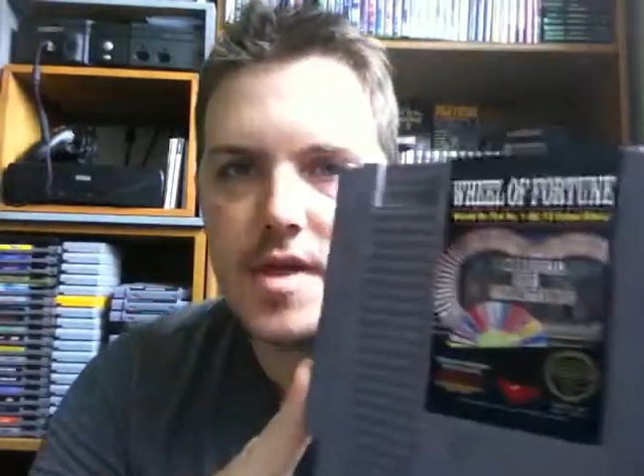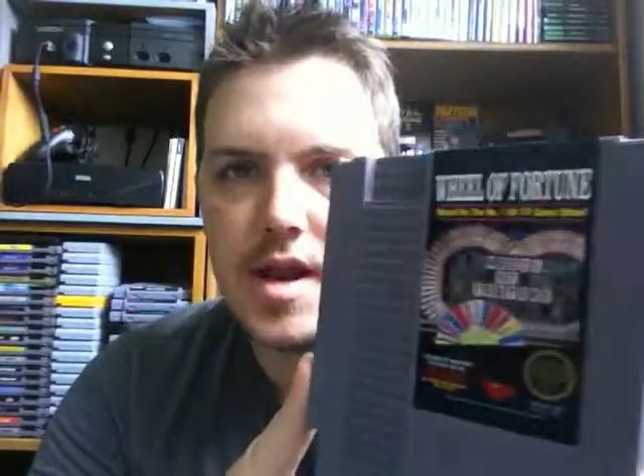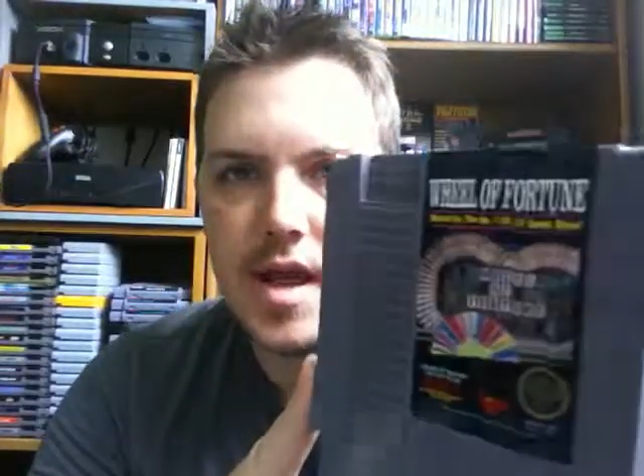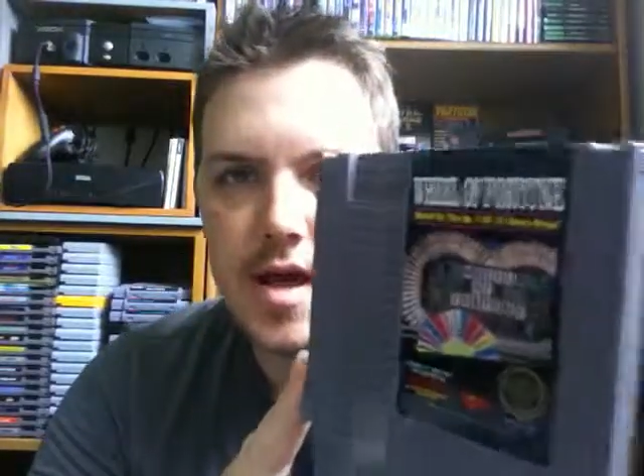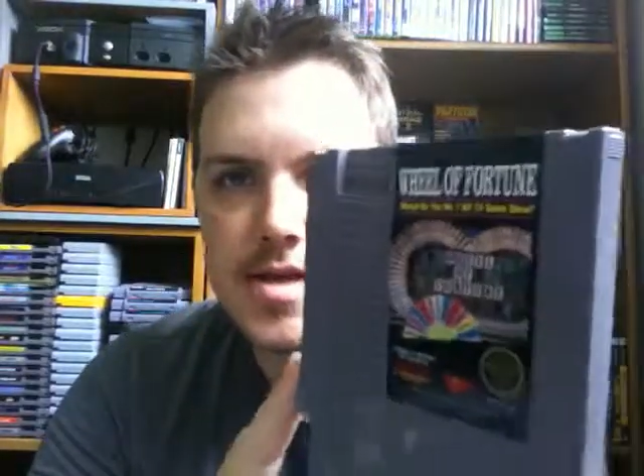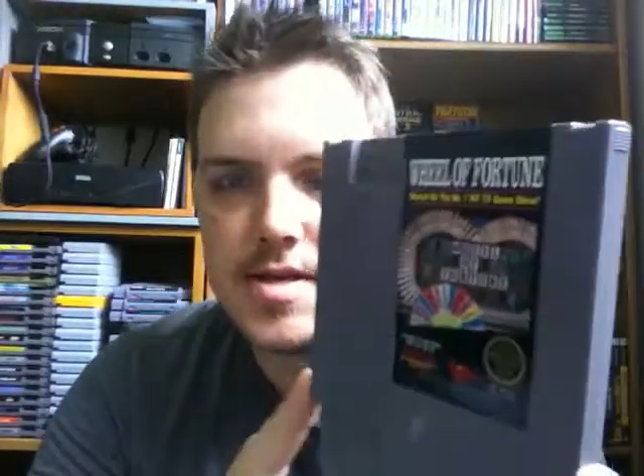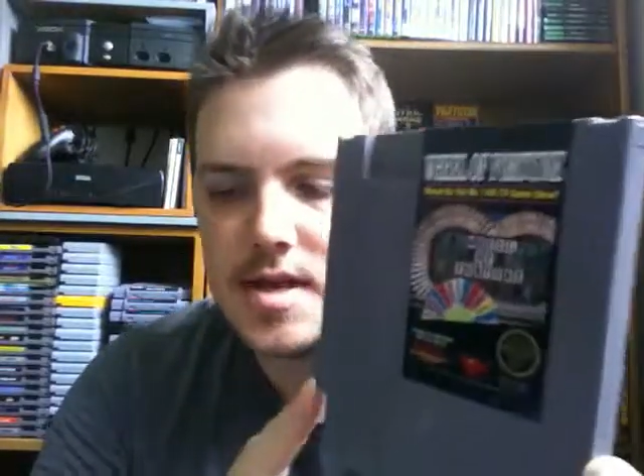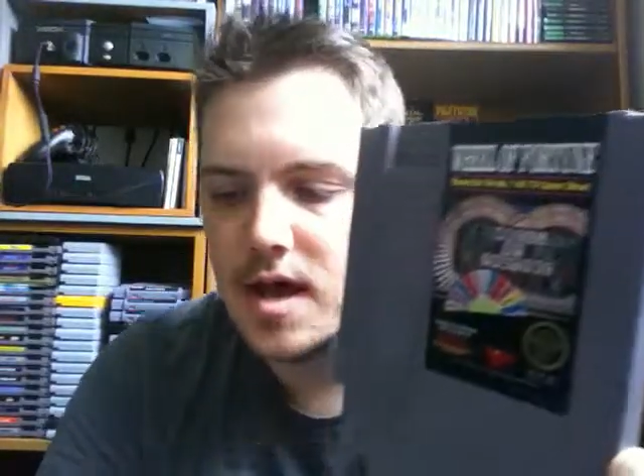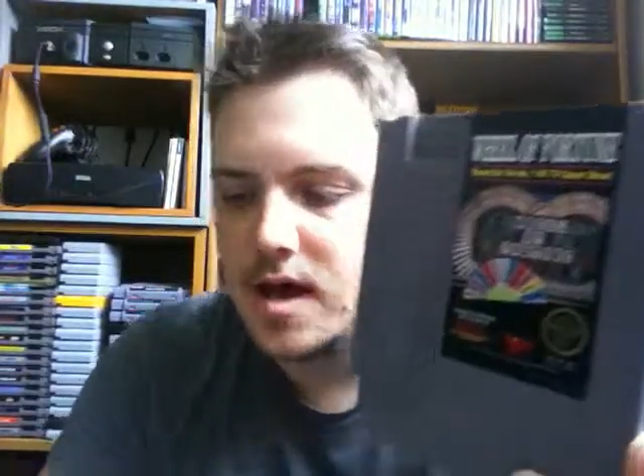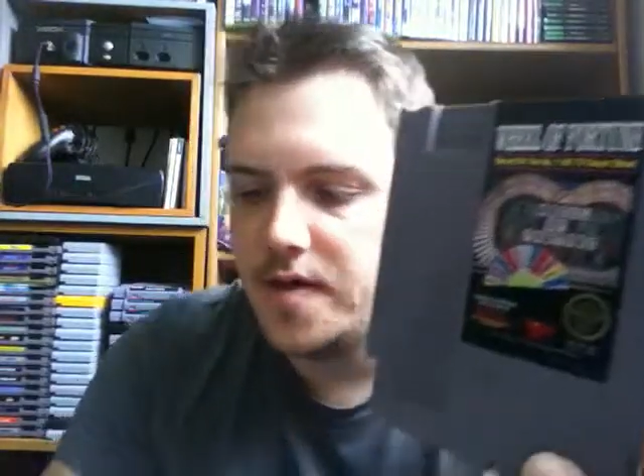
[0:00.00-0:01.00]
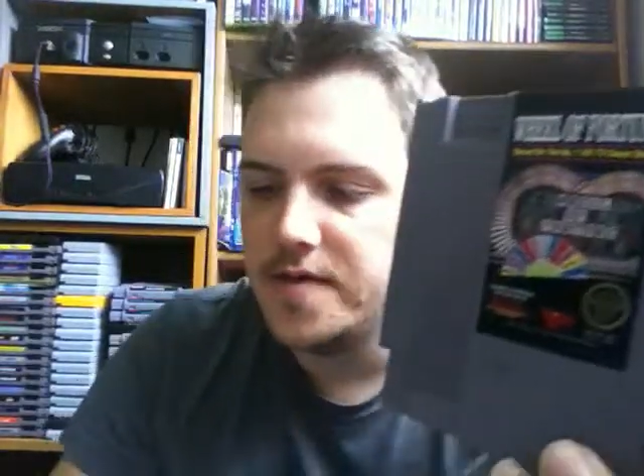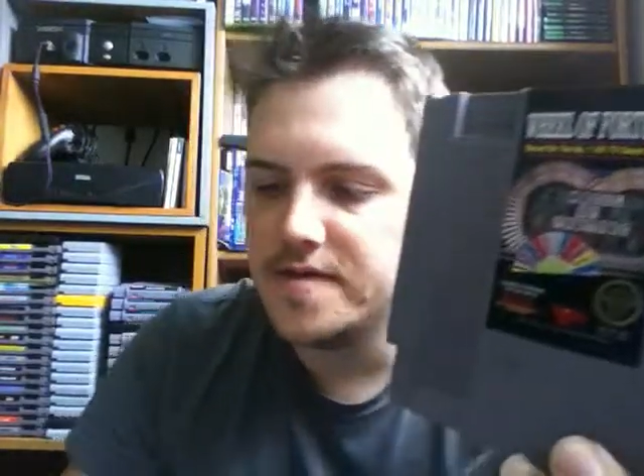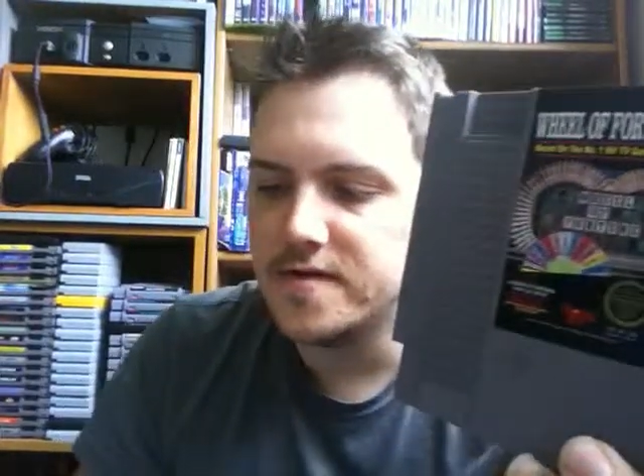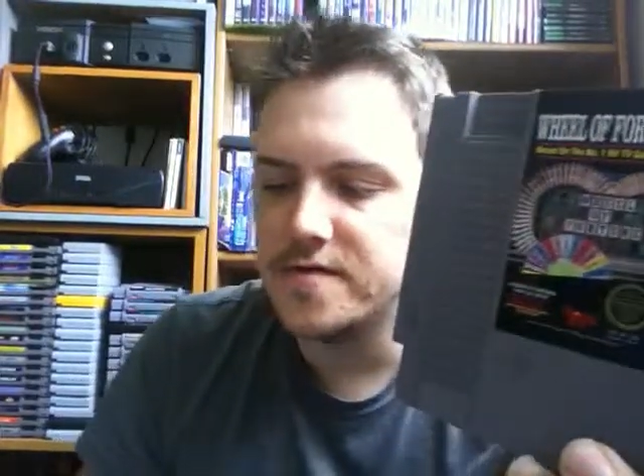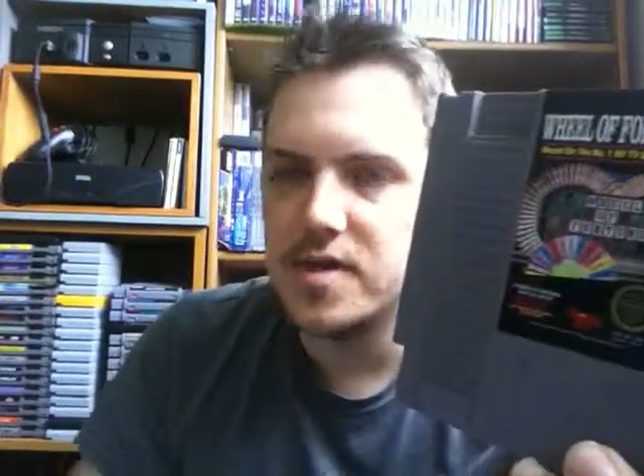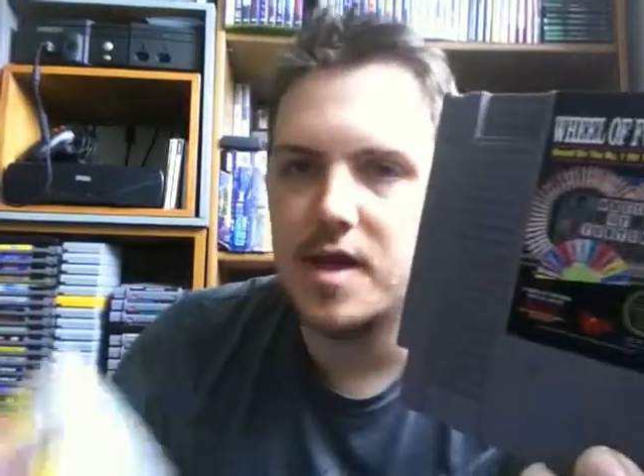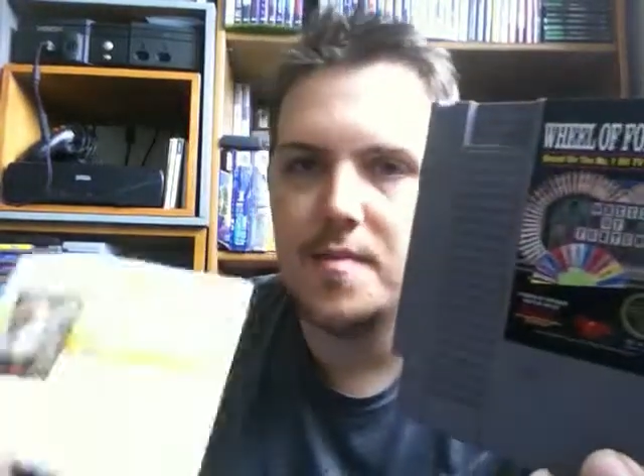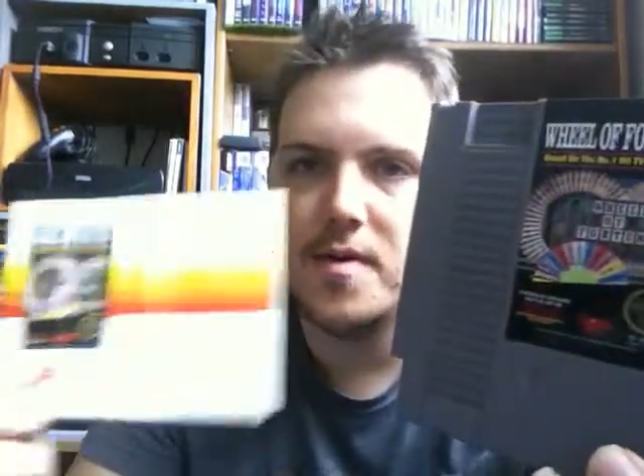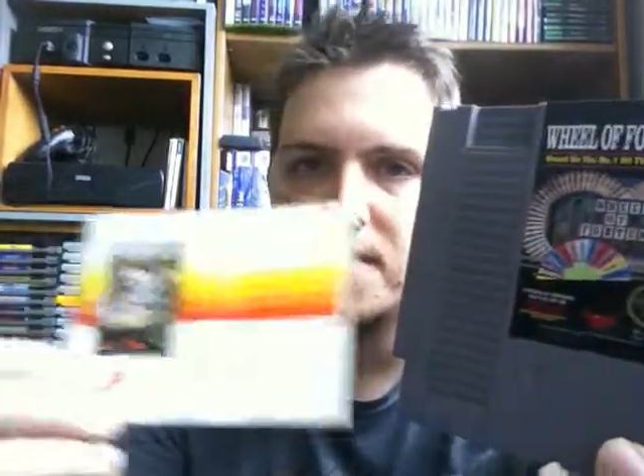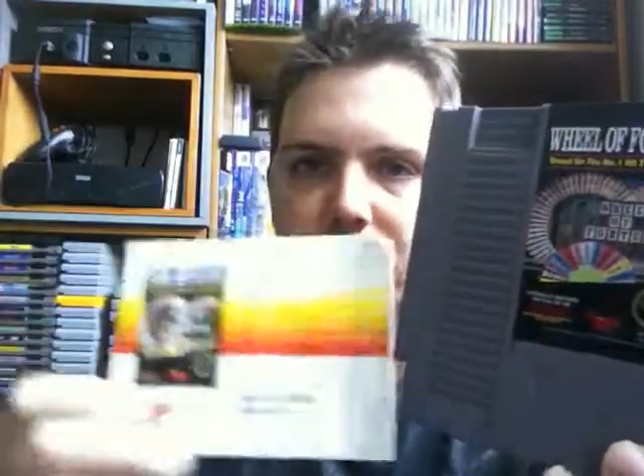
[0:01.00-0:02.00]
the NES. This also
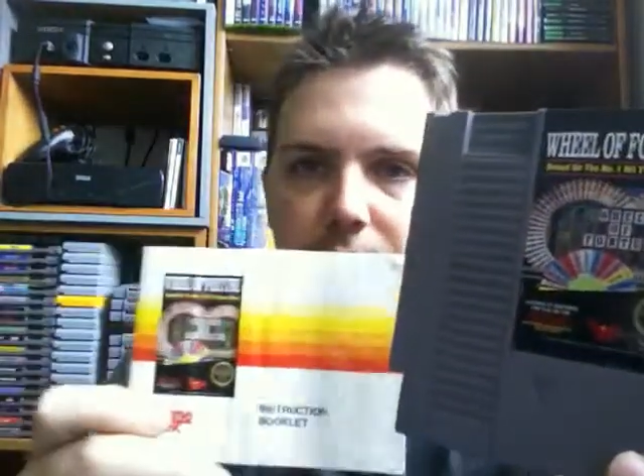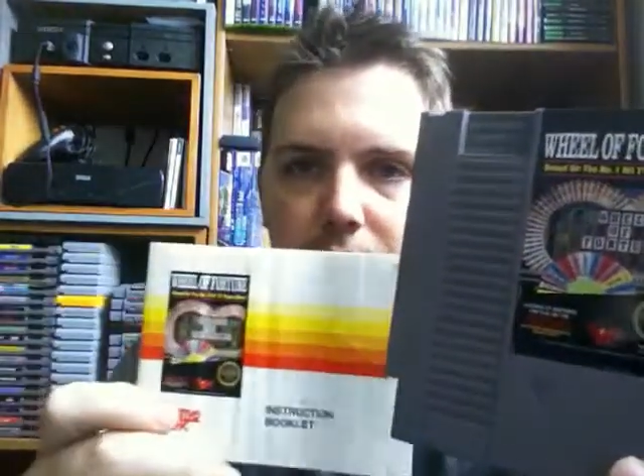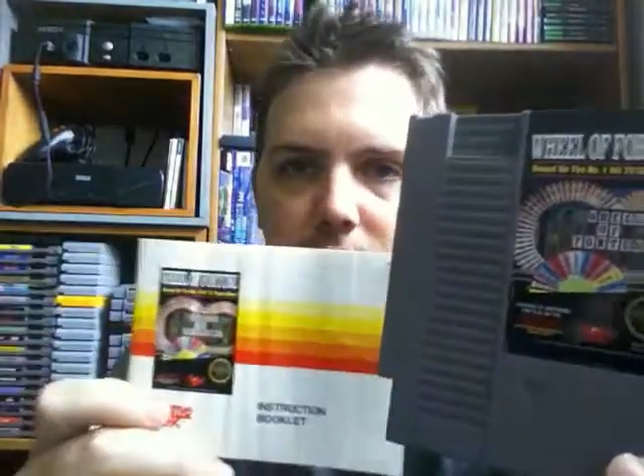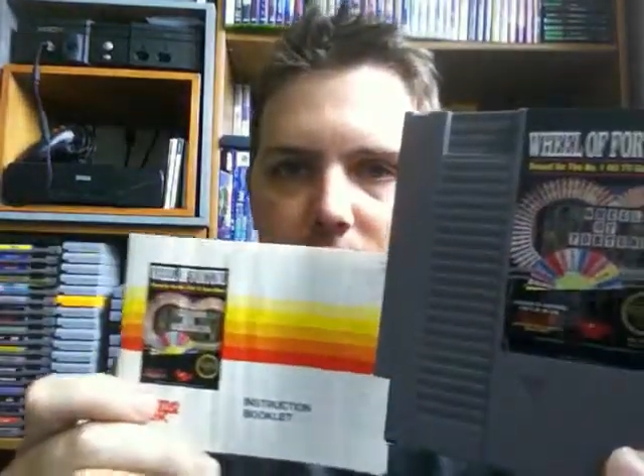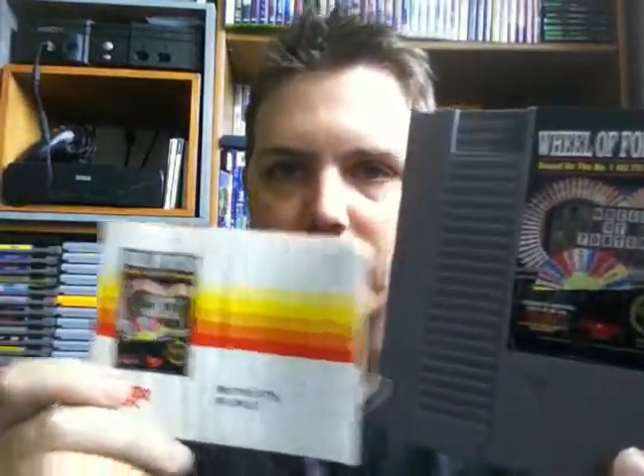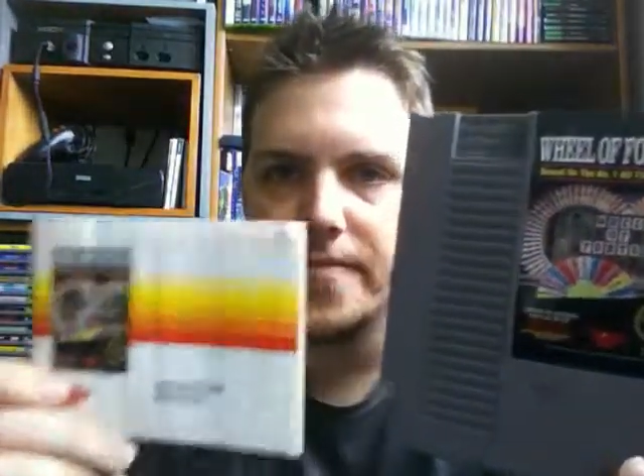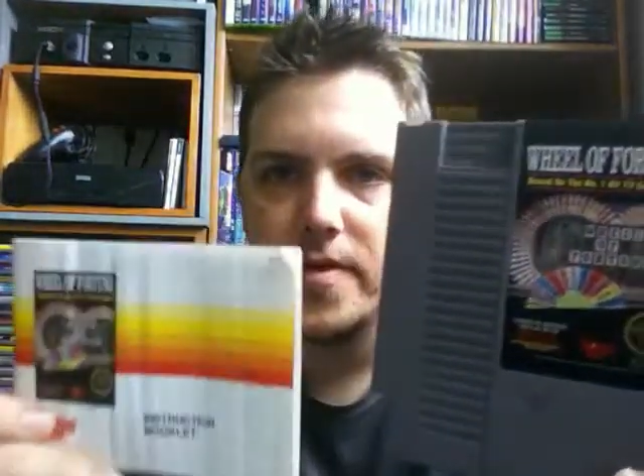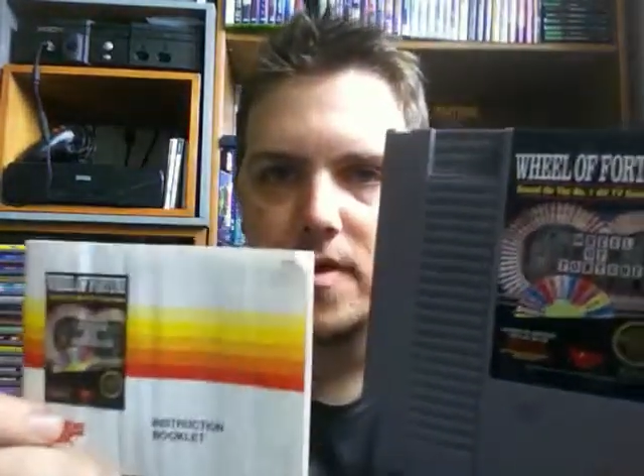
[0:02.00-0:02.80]
came with the manual.